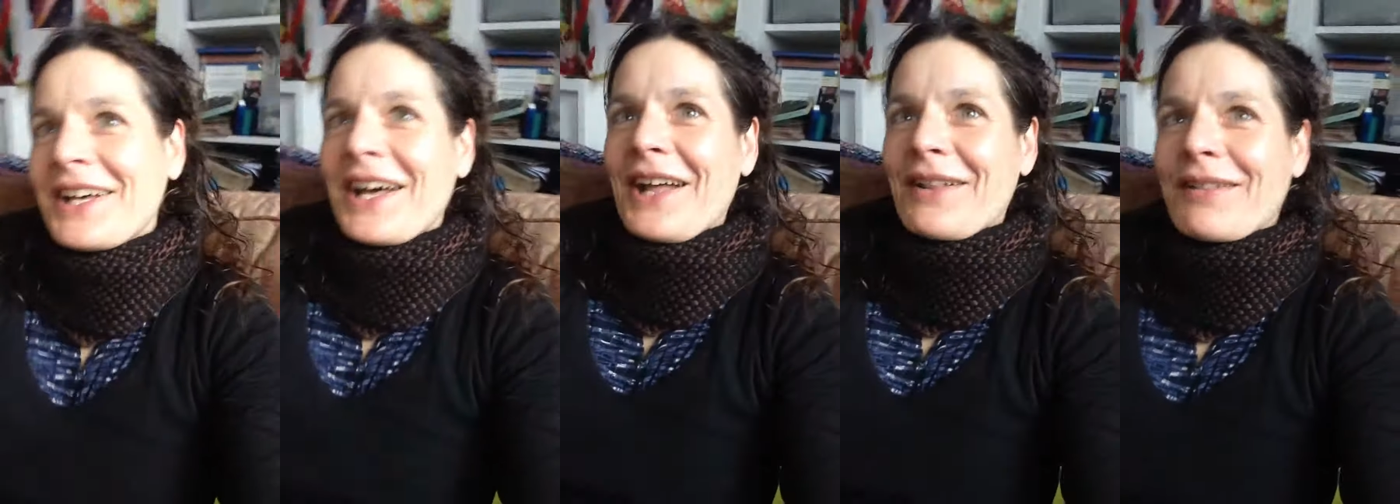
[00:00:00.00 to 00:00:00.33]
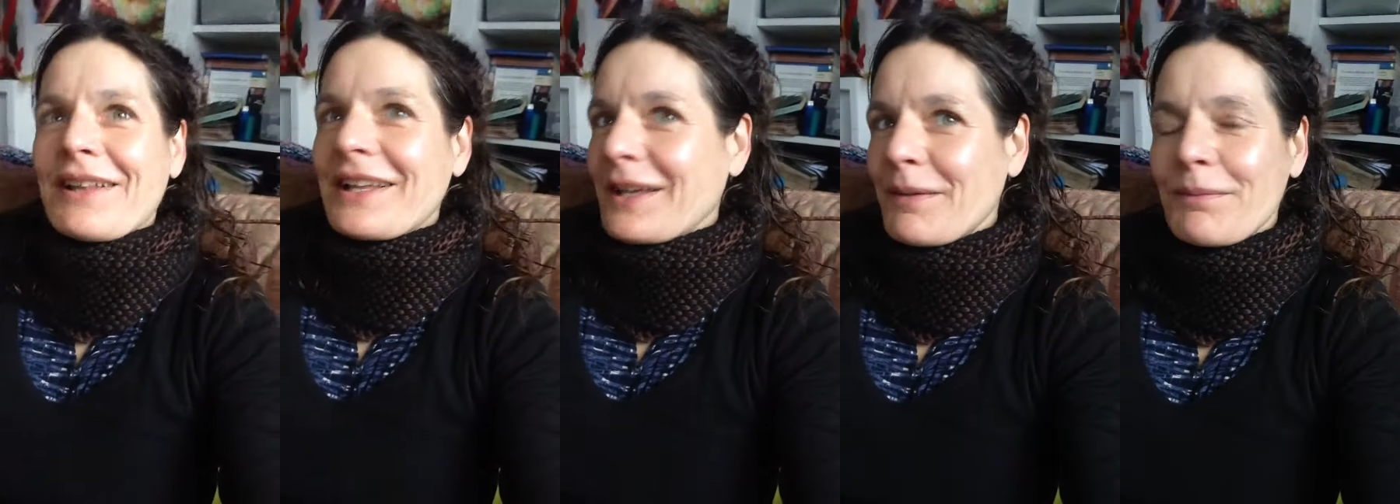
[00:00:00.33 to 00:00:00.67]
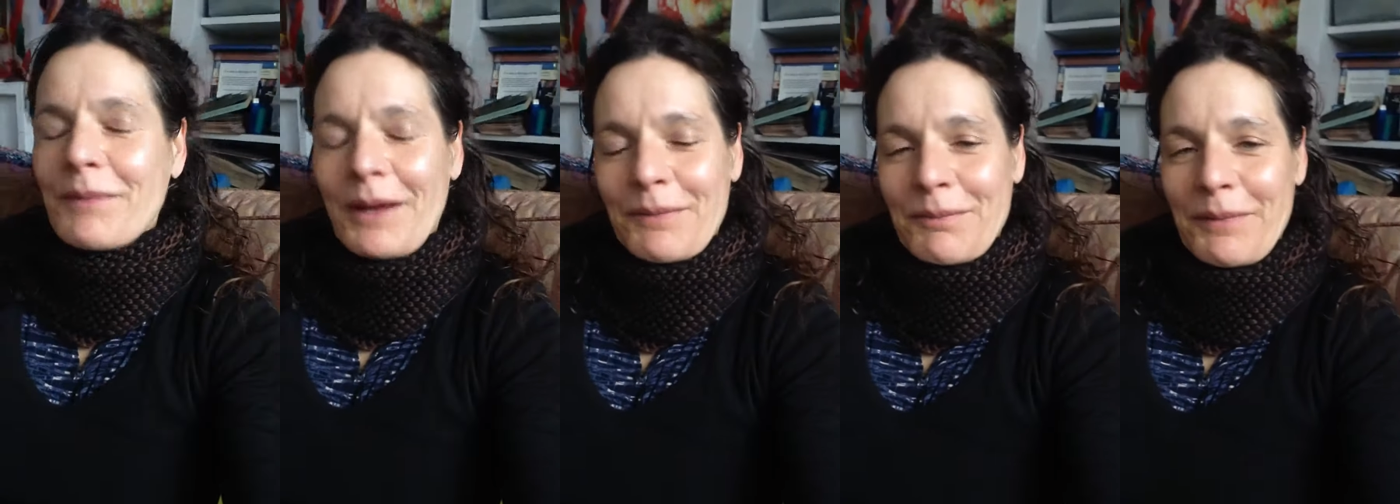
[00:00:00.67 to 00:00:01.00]
I think
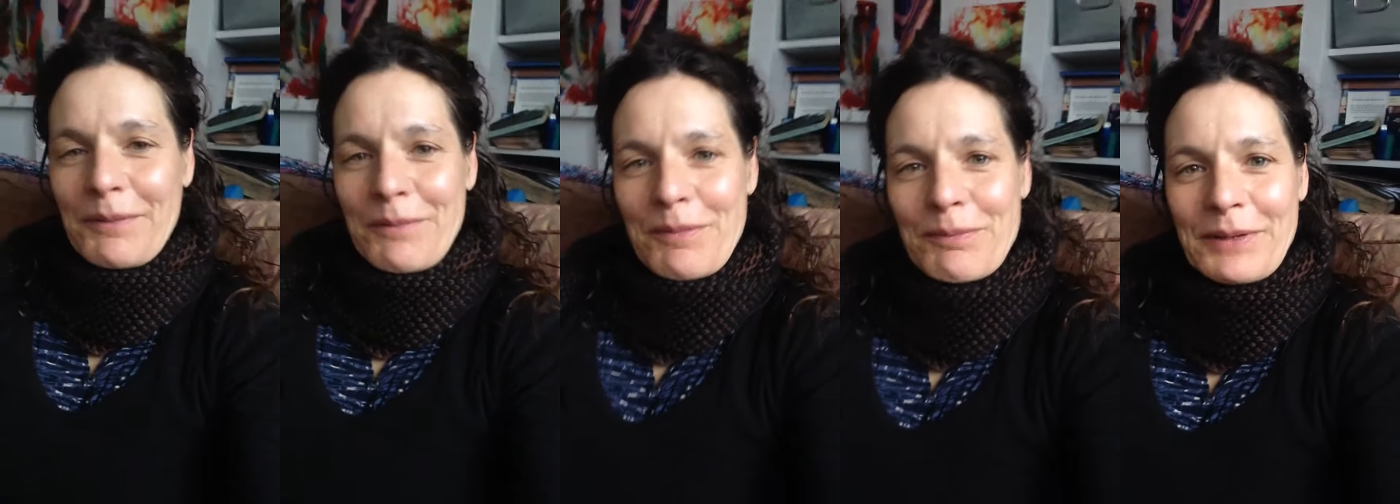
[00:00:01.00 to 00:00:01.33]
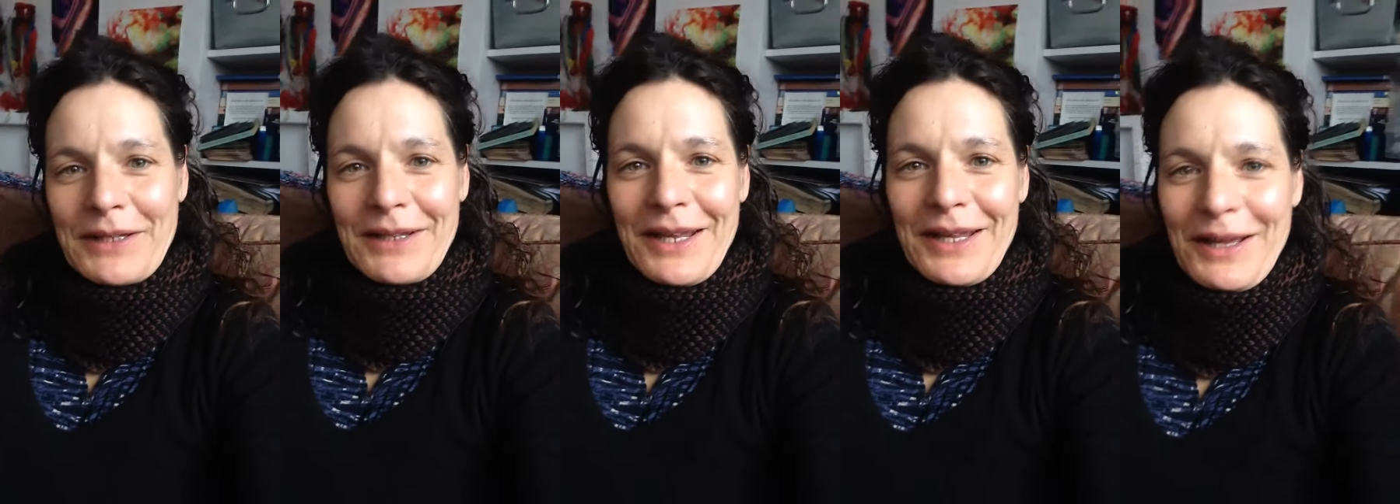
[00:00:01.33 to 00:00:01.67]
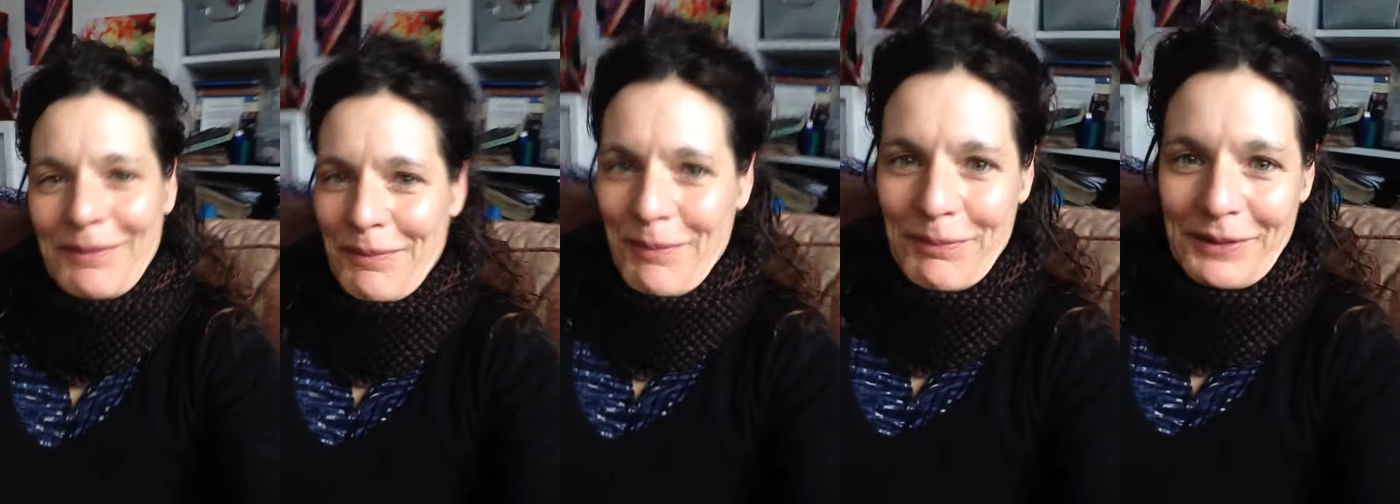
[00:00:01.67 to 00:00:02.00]
I'm, I'm, I'm a bit like,
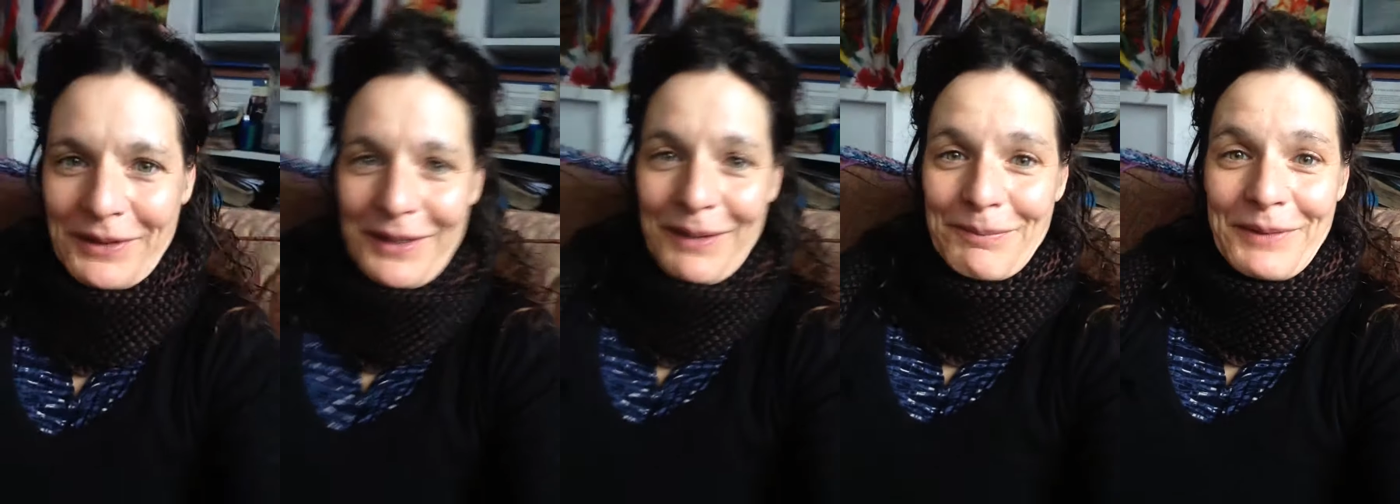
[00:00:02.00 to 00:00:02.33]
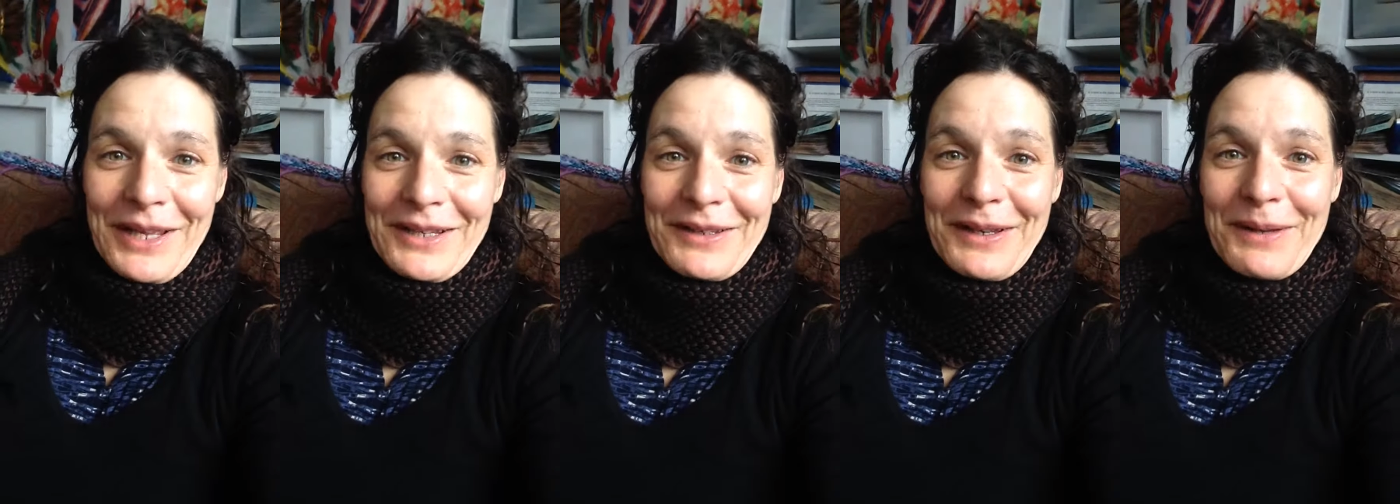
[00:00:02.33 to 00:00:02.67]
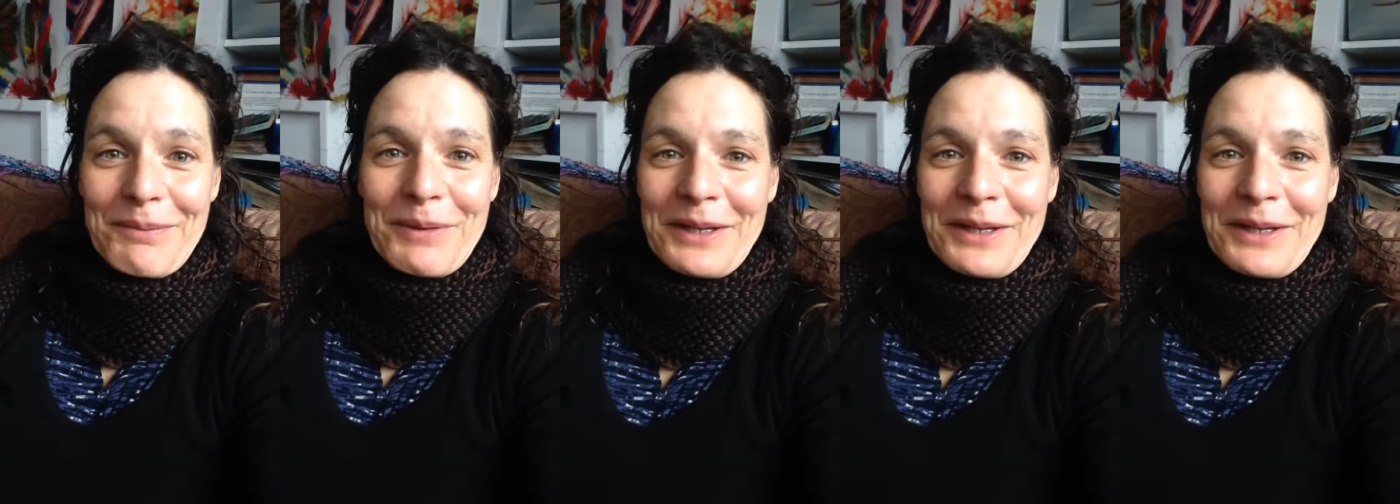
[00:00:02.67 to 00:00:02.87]
I'm a bit, I'm getting a